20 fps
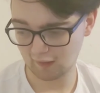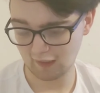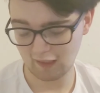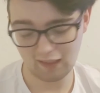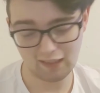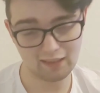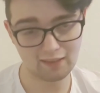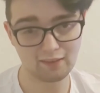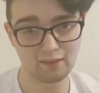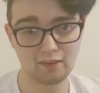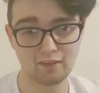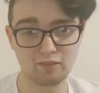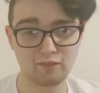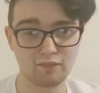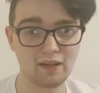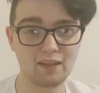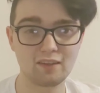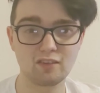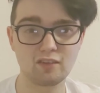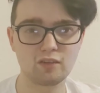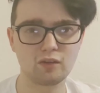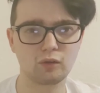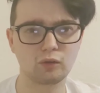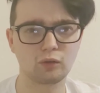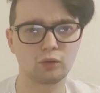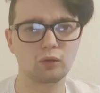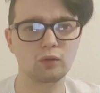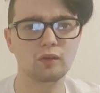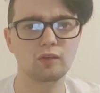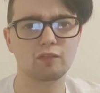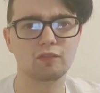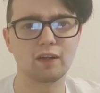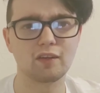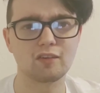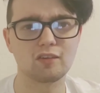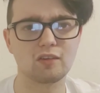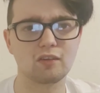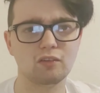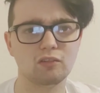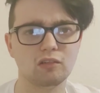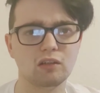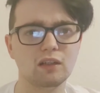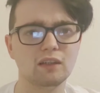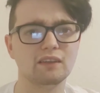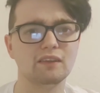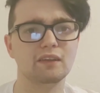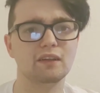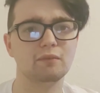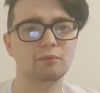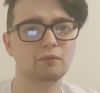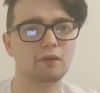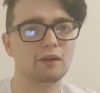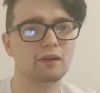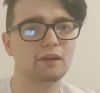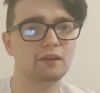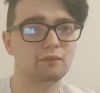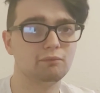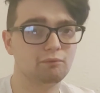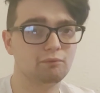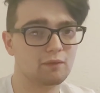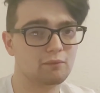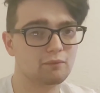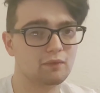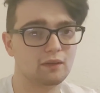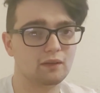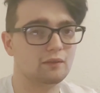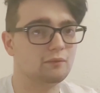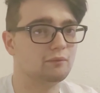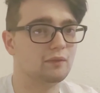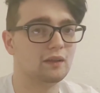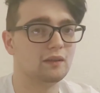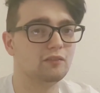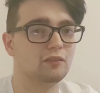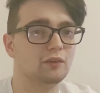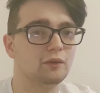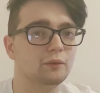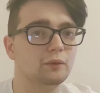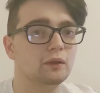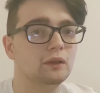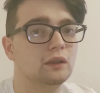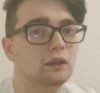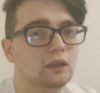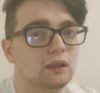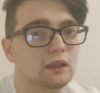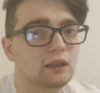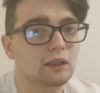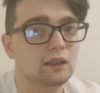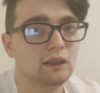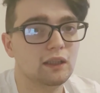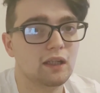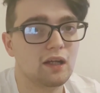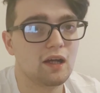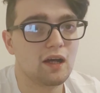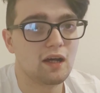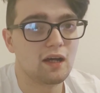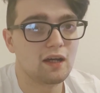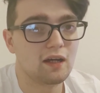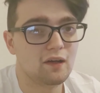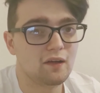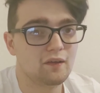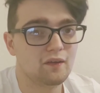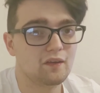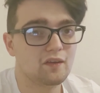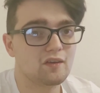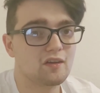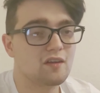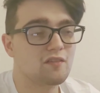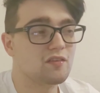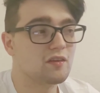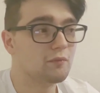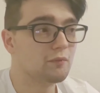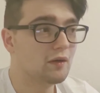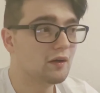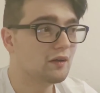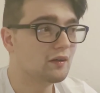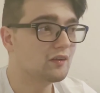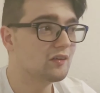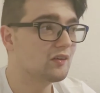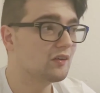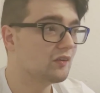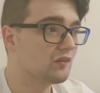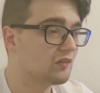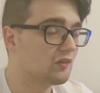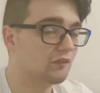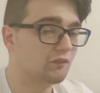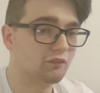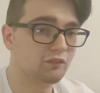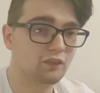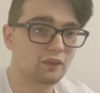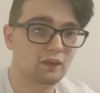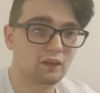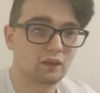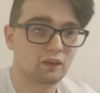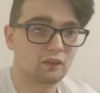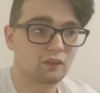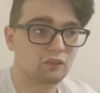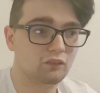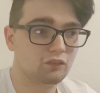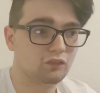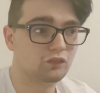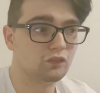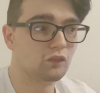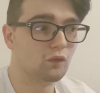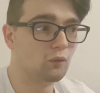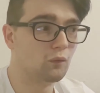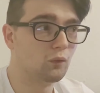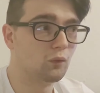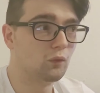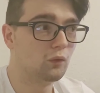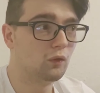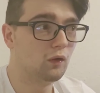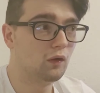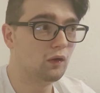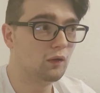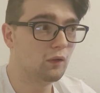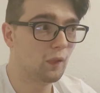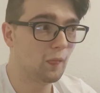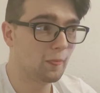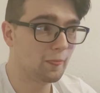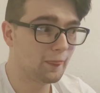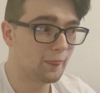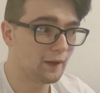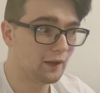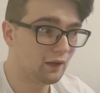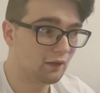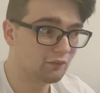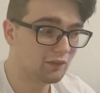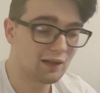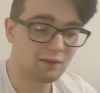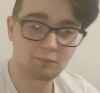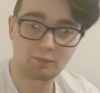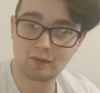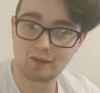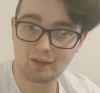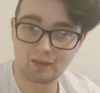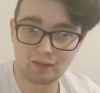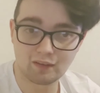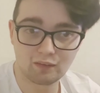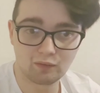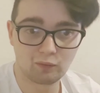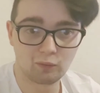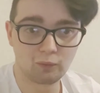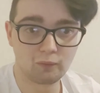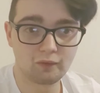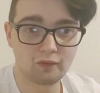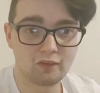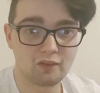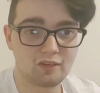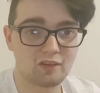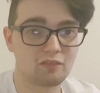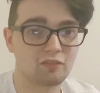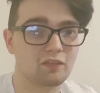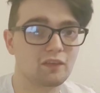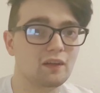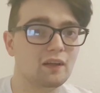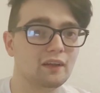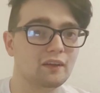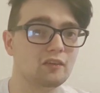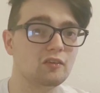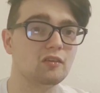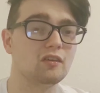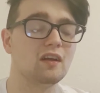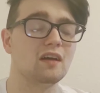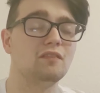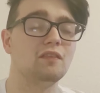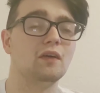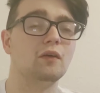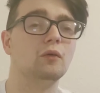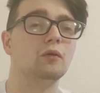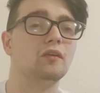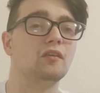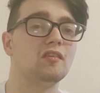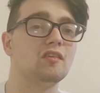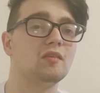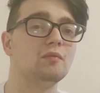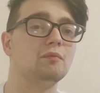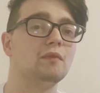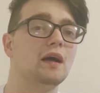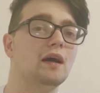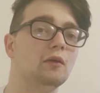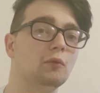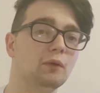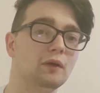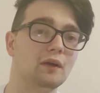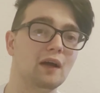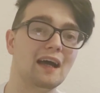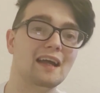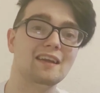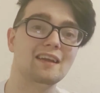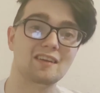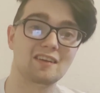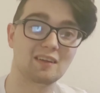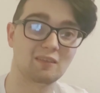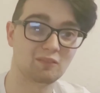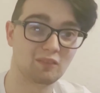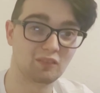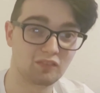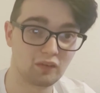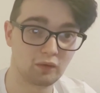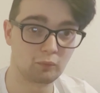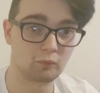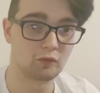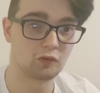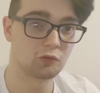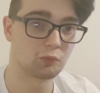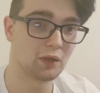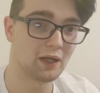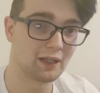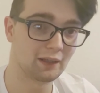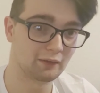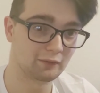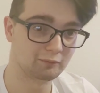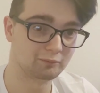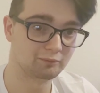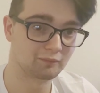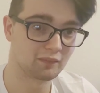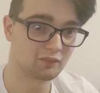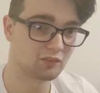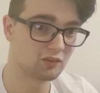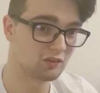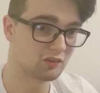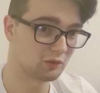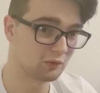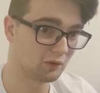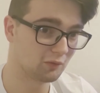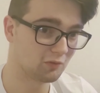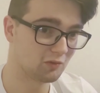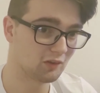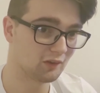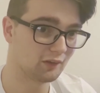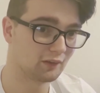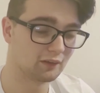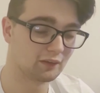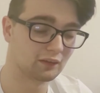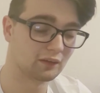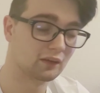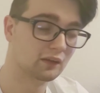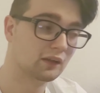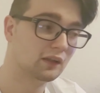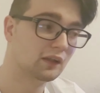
And that's not good. That's not right in my view. And if you're marketing something for that particular audience, I feel like you should have that audience in mind when you're editing the film as well, if you see what I'm saying.